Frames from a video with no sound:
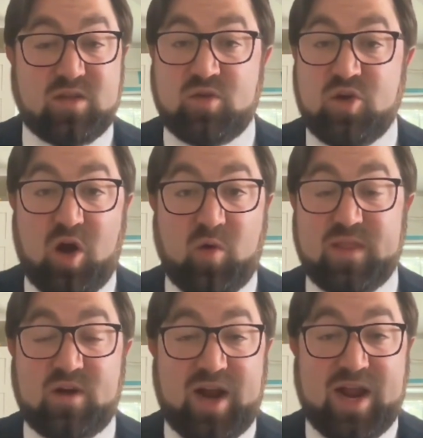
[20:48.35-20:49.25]

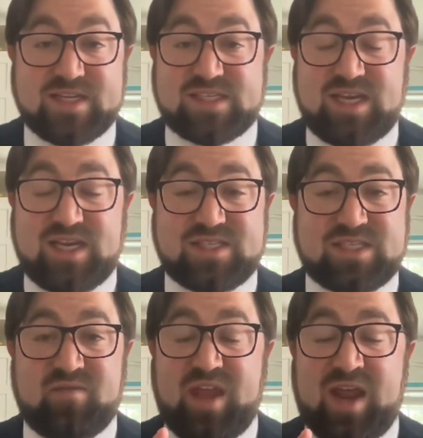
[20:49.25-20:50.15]
knowing their assets,
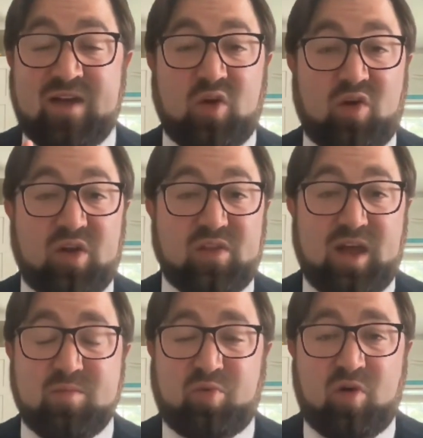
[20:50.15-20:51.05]
if they have an
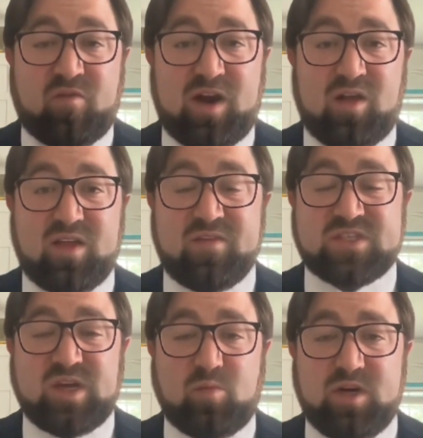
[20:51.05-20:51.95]
online profile, if
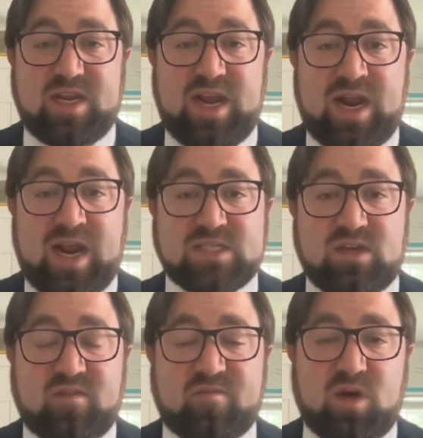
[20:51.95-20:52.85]
someone has
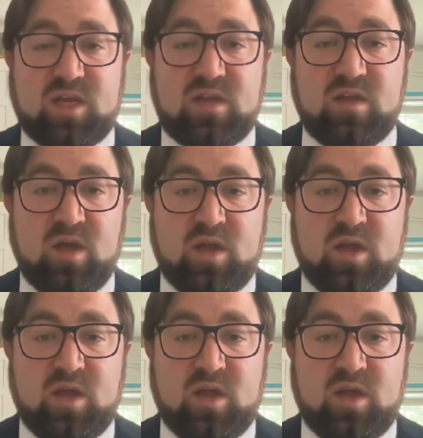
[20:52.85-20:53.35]
enough money